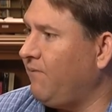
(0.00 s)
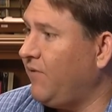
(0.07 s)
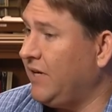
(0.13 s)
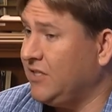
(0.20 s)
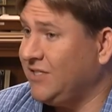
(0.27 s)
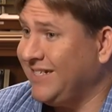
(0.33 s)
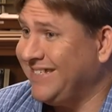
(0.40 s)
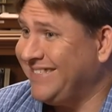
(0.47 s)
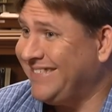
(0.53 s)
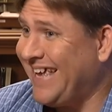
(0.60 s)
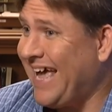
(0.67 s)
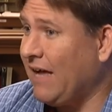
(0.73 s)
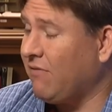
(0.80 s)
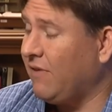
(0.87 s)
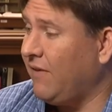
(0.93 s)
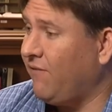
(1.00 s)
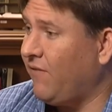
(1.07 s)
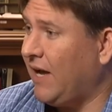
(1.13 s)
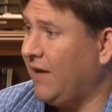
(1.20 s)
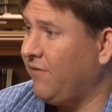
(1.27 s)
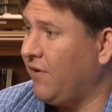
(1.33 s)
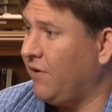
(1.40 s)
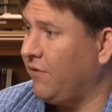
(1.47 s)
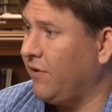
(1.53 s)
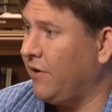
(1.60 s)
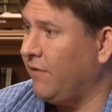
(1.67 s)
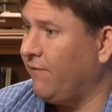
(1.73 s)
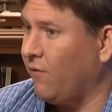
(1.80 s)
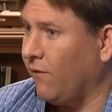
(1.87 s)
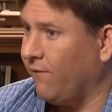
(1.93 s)
finish exactly
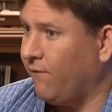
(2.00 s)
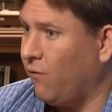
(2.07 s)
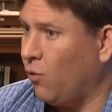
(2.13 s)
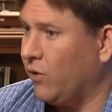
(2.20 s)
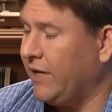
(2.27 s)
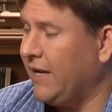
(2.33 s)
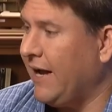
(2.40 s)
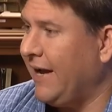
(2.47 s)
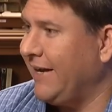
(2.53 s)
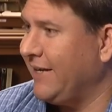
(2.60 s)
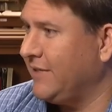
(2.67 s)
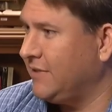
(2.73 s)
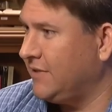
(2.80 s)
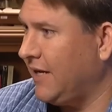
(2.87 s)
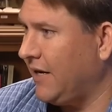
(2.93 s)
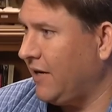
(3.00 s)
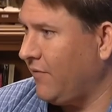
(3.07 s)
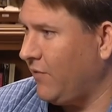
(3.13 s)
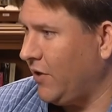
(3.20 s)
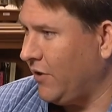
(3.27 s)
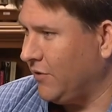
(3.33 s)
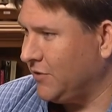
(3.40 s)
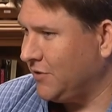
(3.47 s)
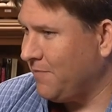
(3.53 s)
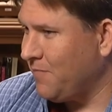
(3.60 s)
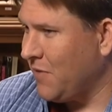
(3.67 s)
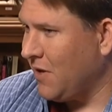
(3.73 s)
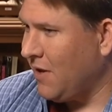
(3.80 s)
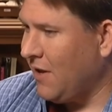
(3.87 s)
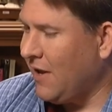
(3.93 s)
500 for 49 consecutive years.
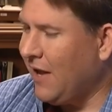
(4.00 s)
Wow.